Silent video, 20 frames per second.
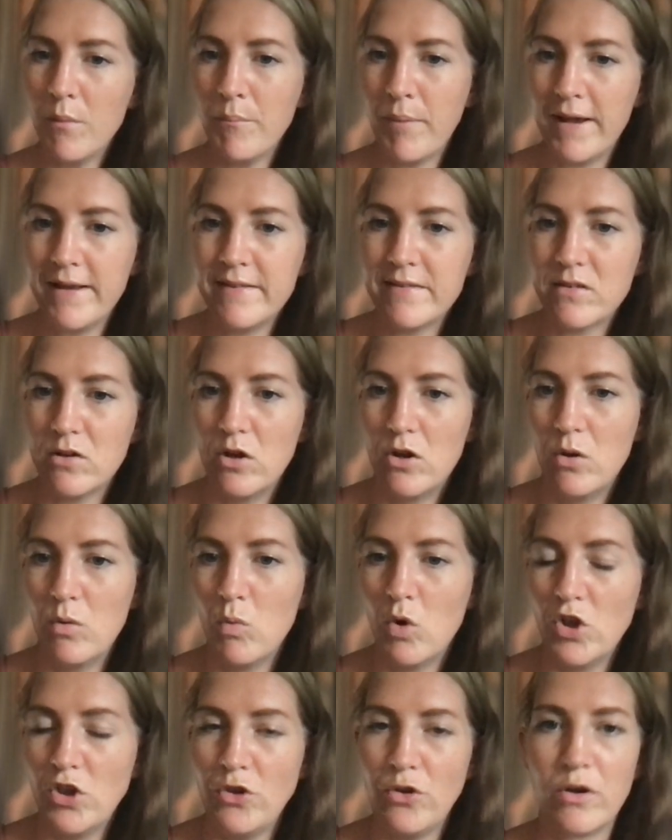based on
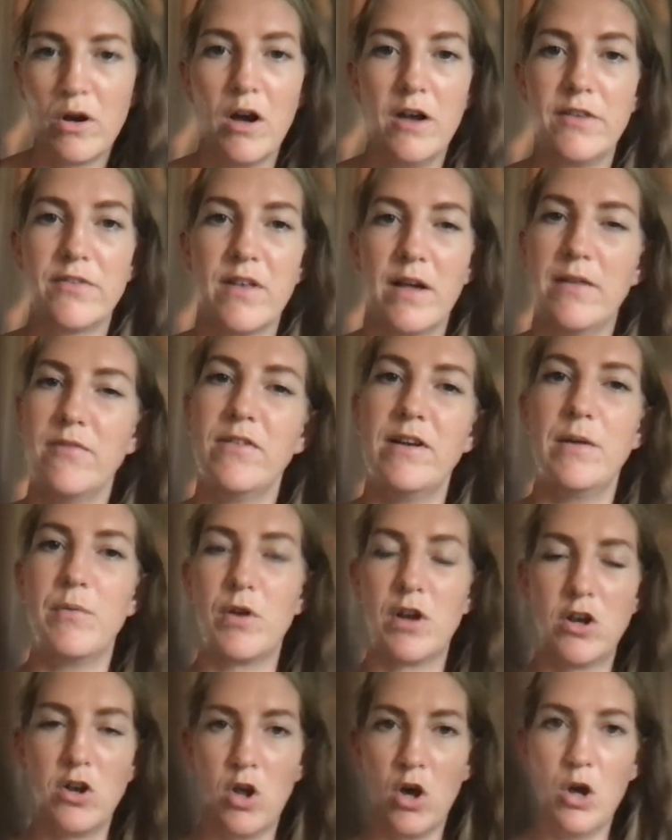what you guys like really
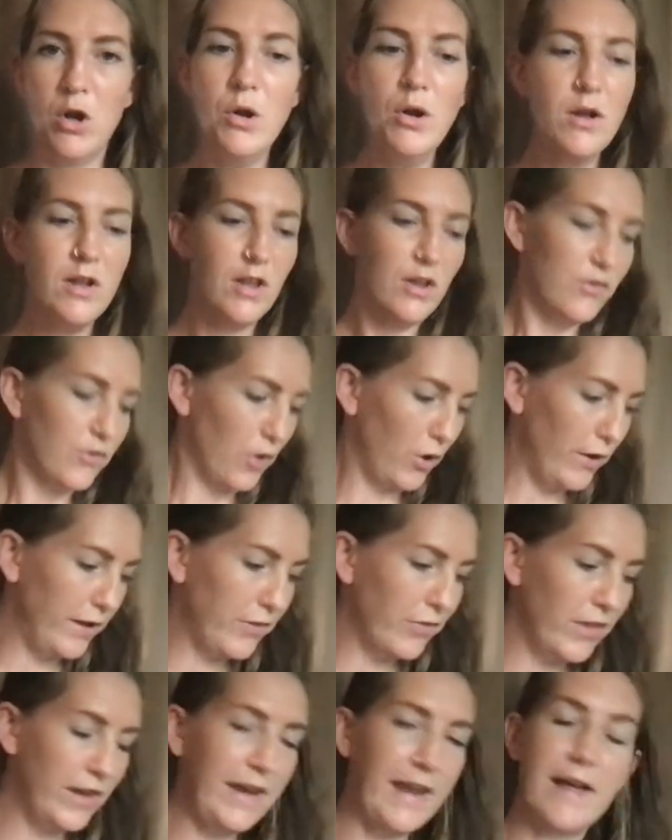want to know. So
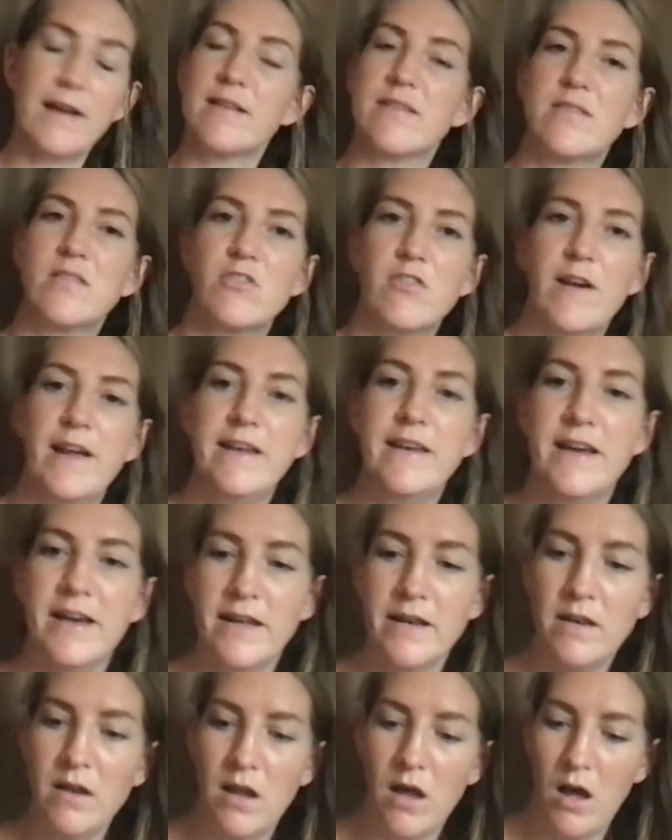in the next
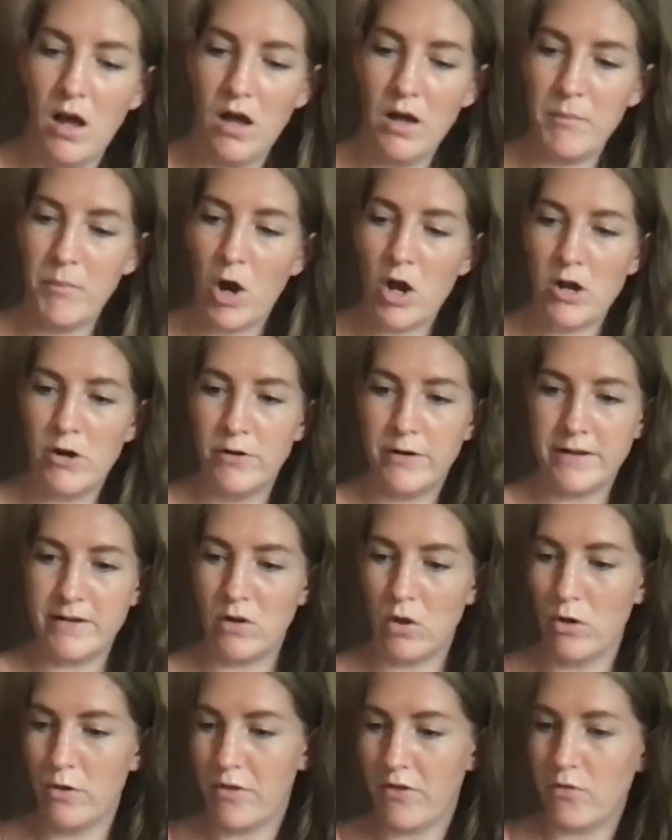training, I already
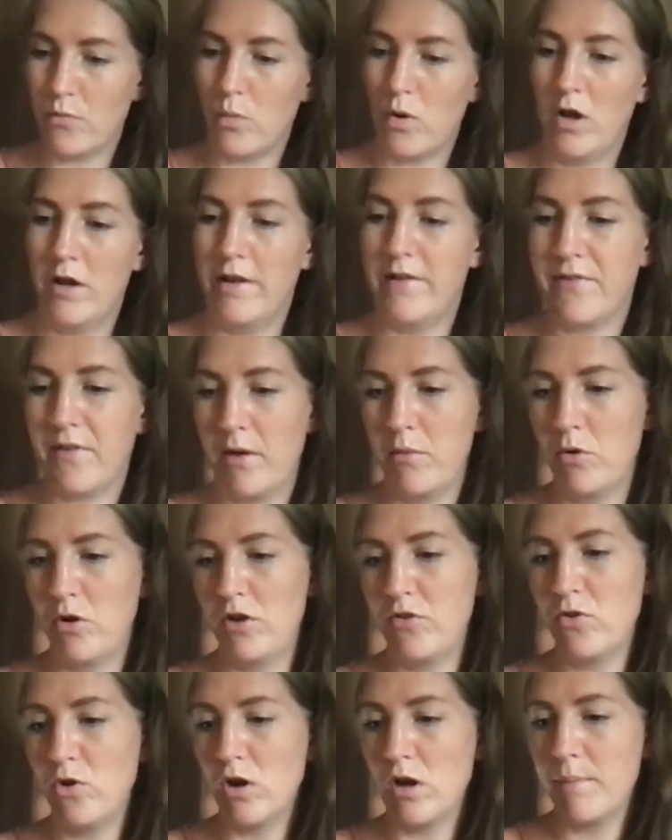know this one is I want
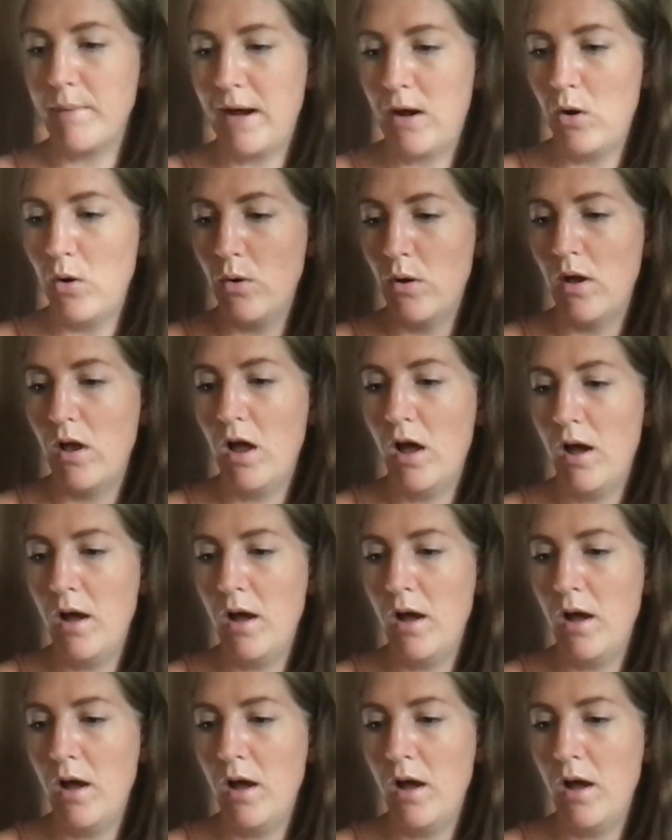to talk about